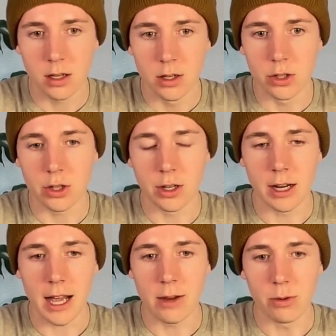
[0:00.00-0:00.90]

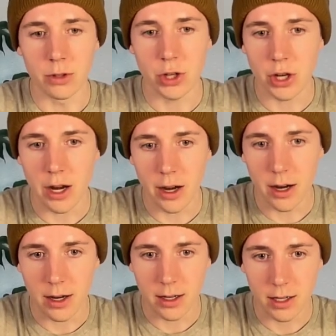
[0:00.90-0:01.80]
Sure, I will
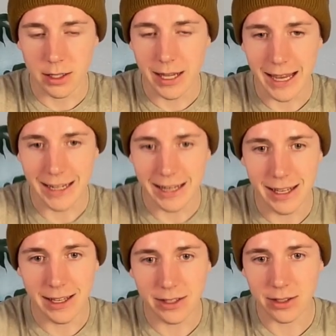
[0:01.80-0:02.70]
share
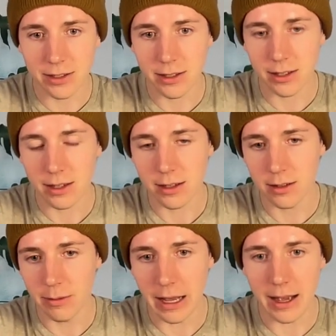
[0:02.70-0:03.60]
techniques
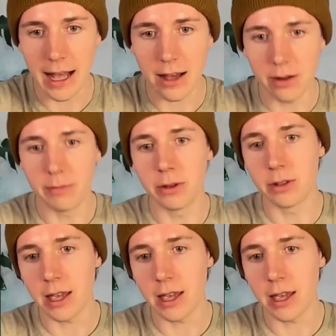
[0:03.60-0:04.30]
about how to build